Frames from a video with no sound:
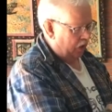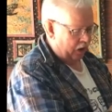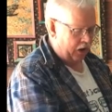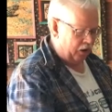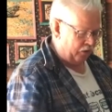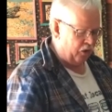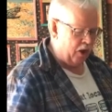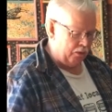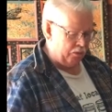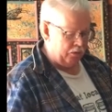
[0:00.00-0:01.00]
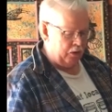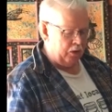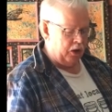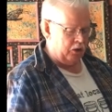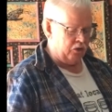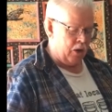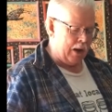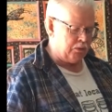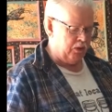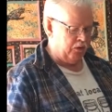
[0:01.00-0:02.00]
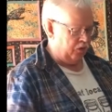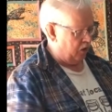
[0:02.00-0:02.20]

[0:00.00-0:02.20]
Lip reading: are from scraps of